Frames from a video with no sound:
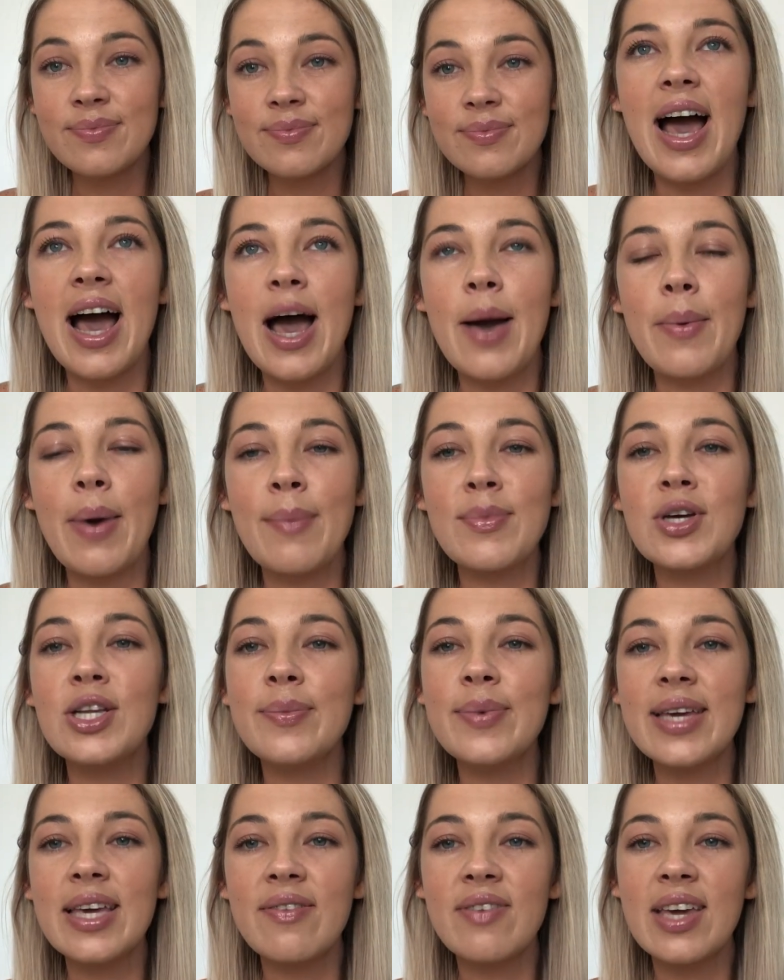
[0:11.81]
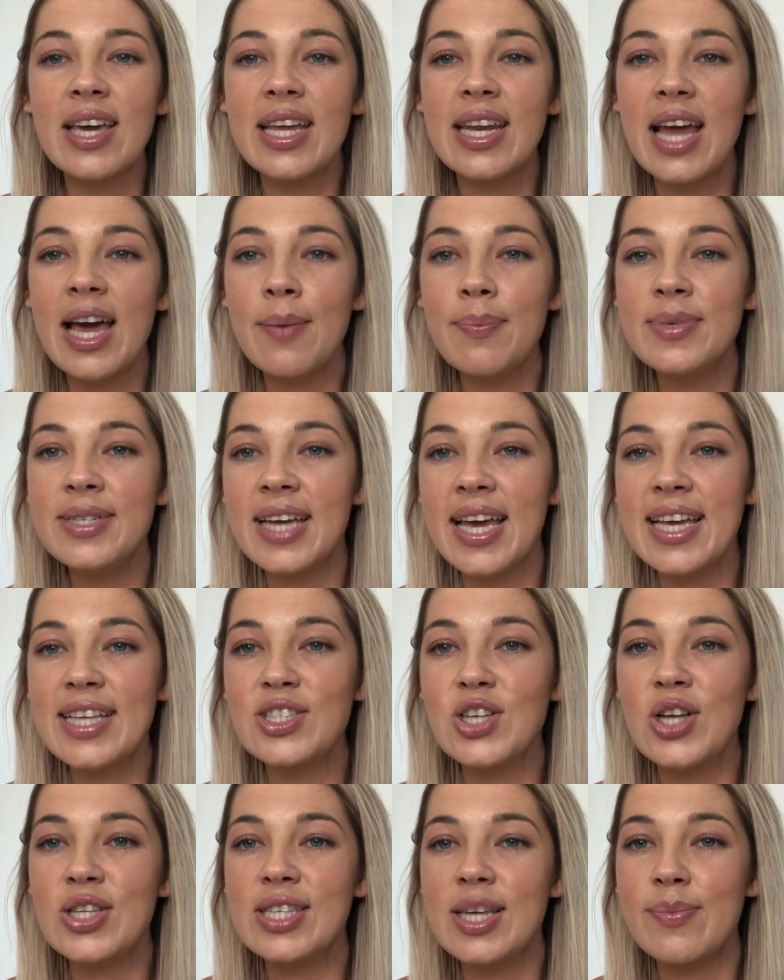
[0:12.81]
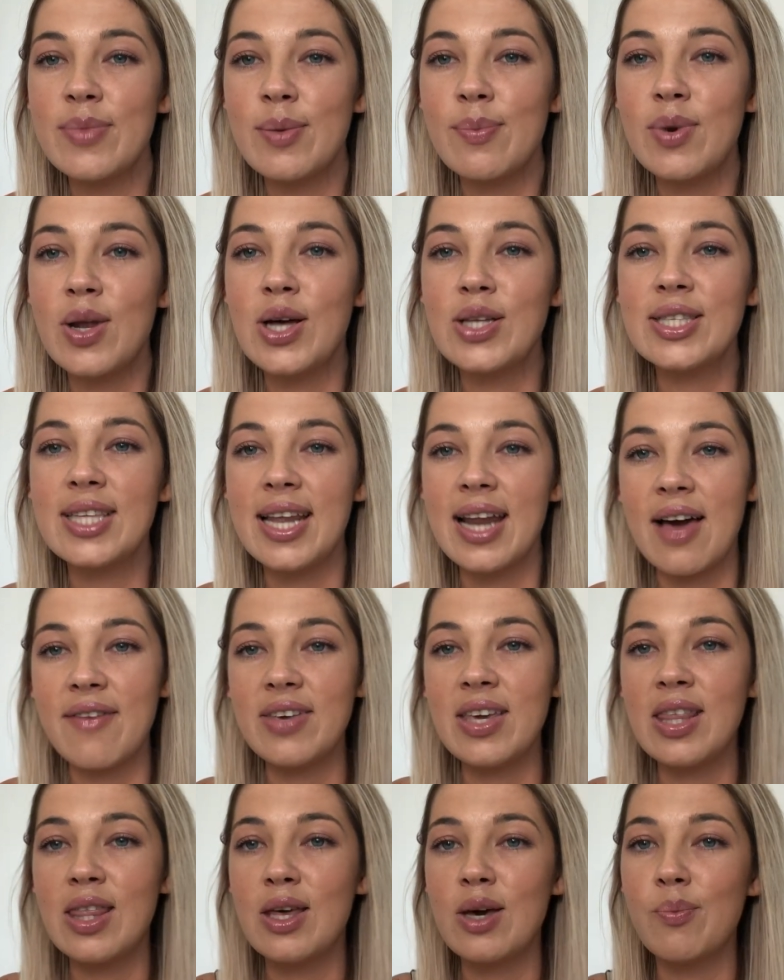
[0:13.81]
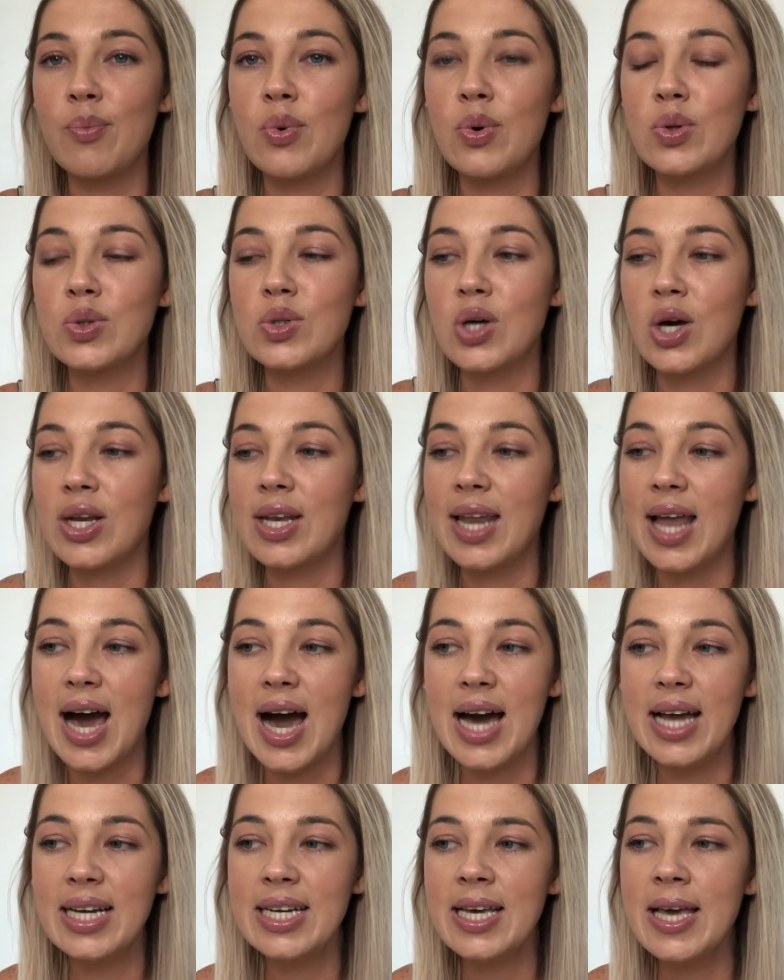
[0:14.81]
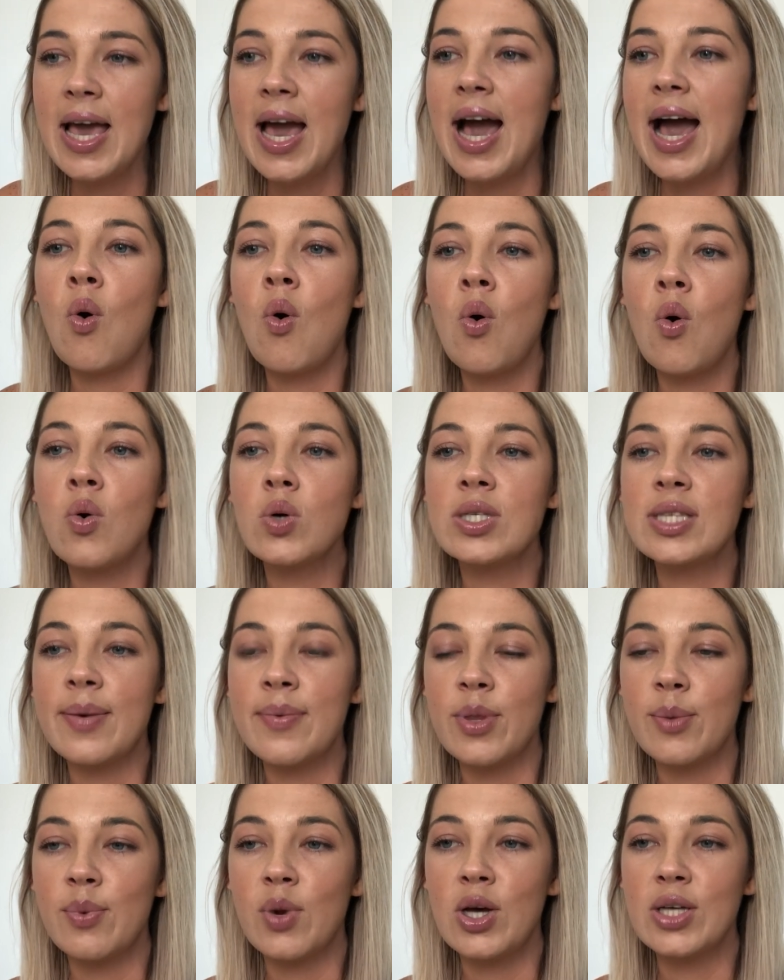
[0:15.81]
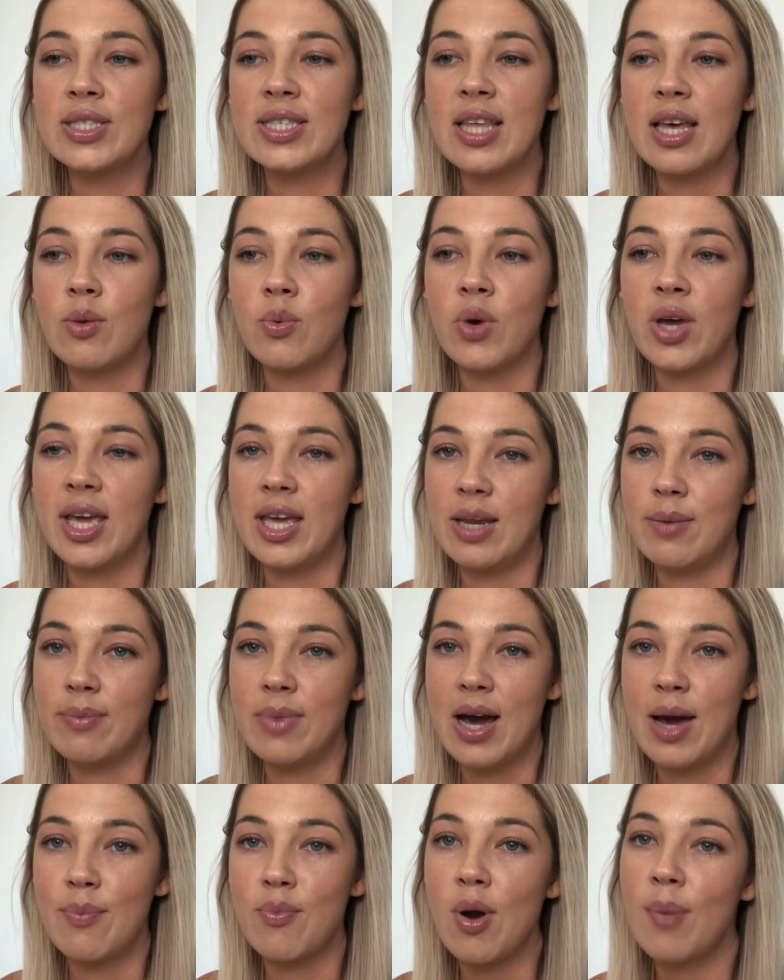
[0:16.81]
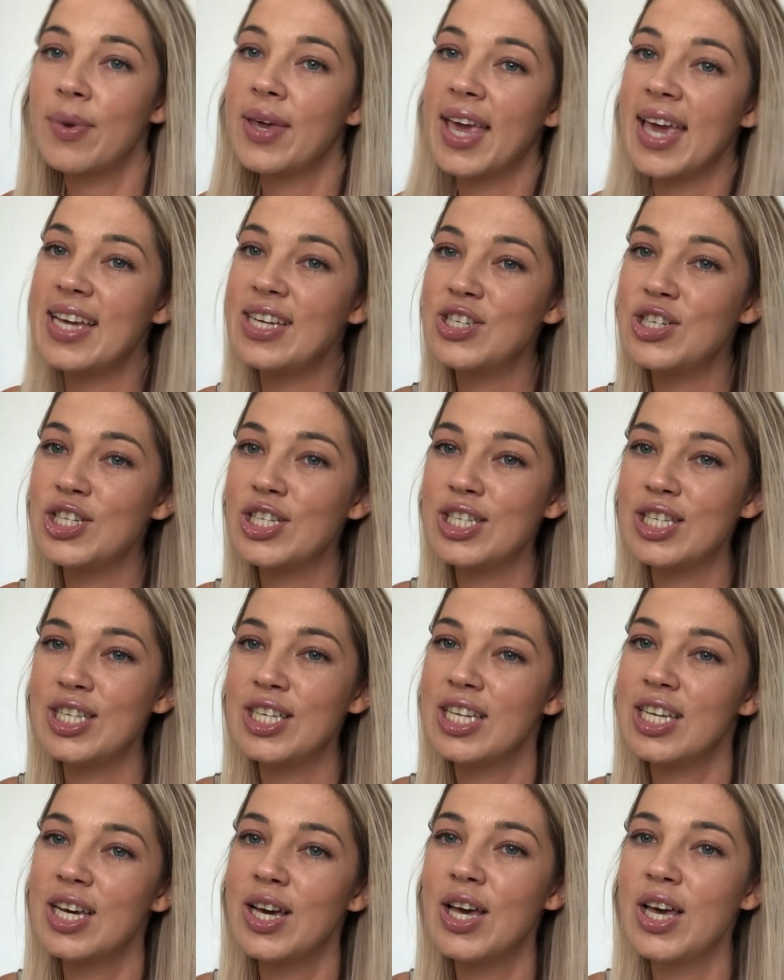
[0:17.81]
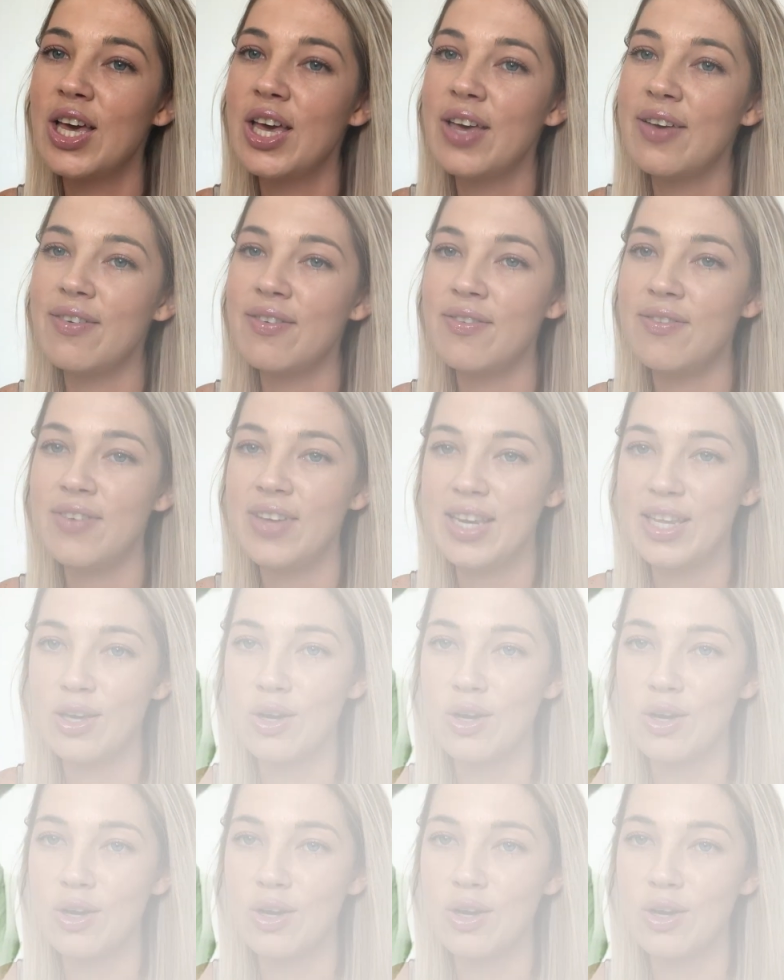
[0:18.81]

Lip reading: I'm going to be giving an update on some of the plants that I've either bought online or some of the plants that were in my propagation video.